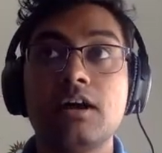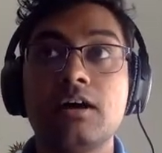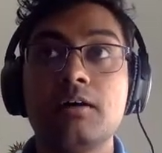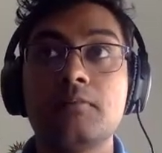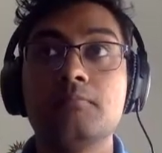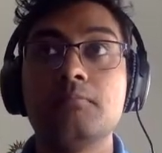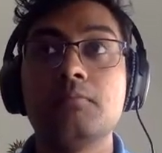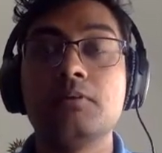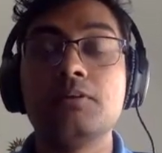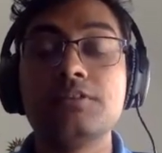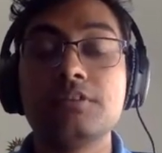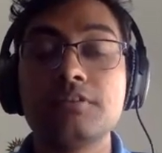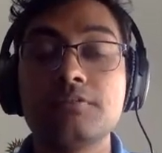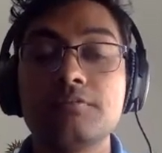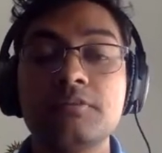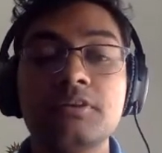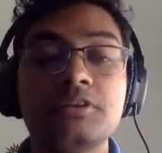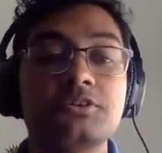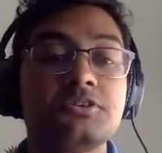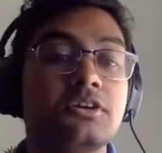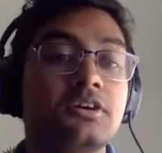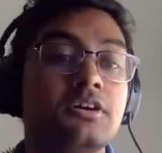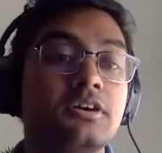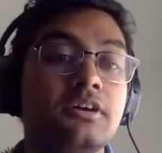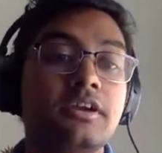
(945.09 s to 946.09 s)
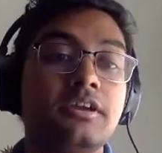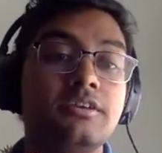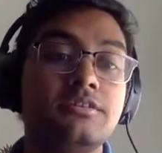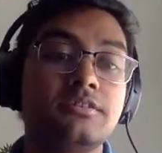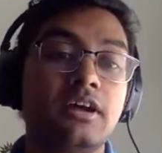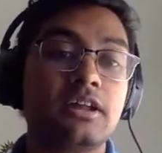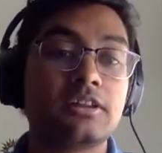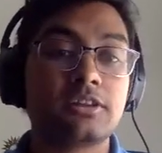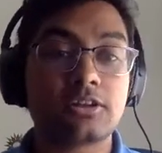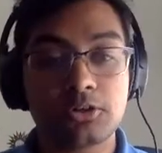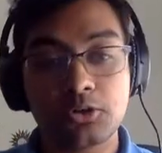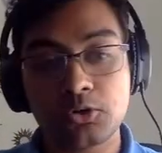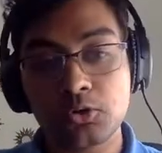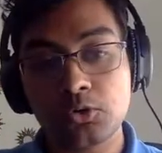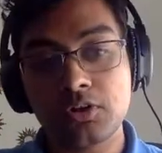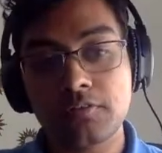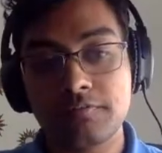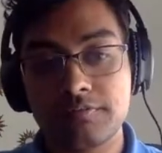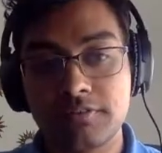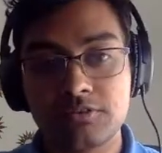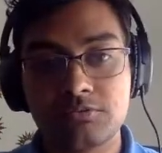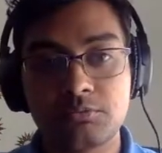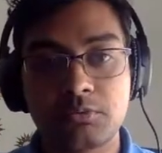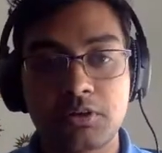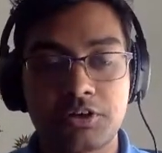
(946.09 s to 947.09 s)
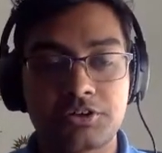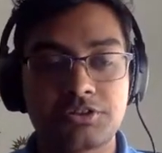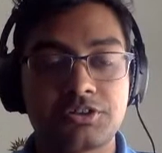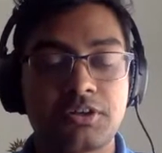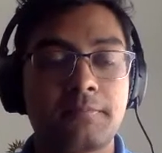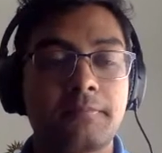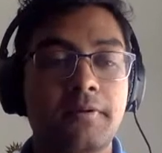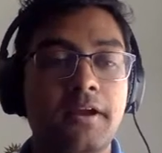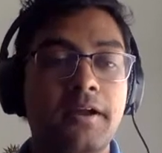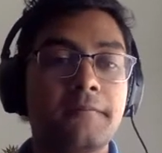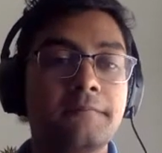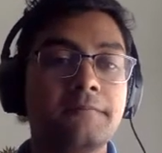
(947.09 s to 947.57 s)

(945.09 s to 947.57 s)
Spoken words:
both of which is not the goal of this workshop.